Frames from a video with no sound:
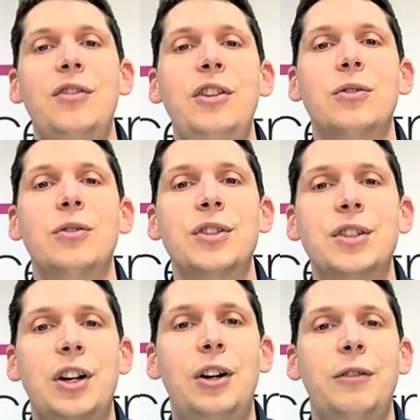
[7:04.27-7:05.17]
that your
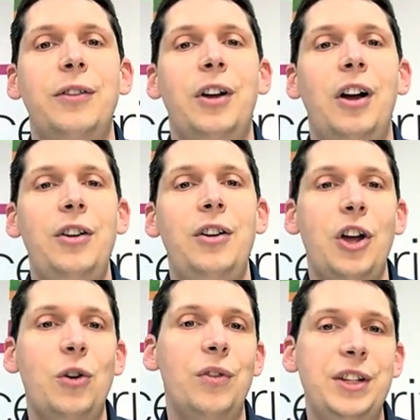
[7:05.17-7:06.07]
staff
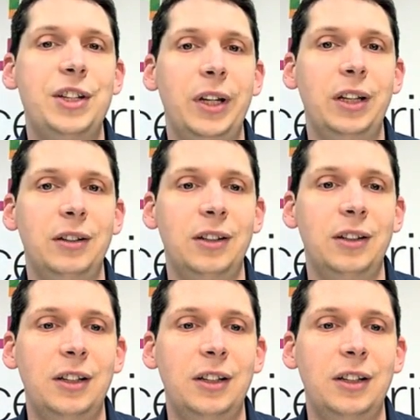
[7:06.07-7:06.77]
know what they're doing.